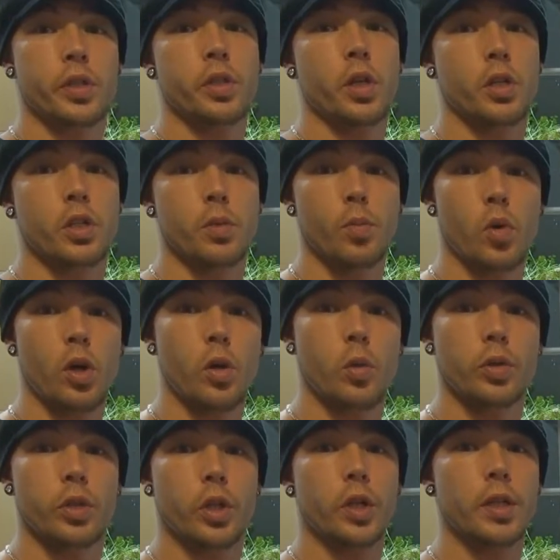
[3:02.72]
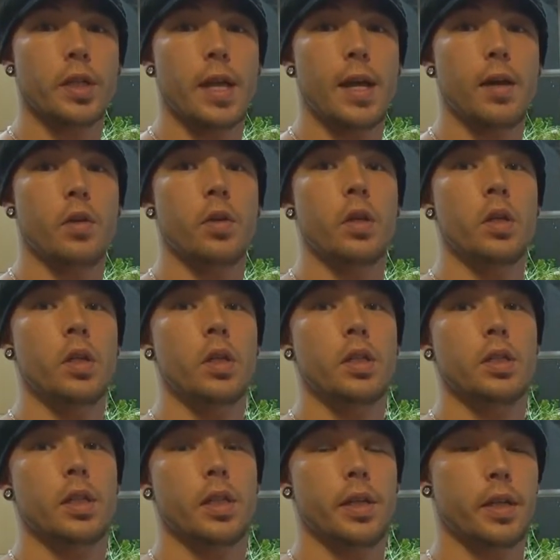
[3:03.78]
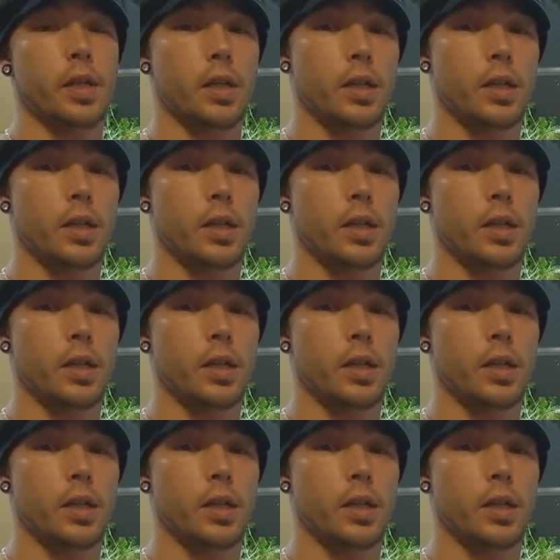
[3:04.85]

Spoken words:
it starts to boil, we'll turn it down to like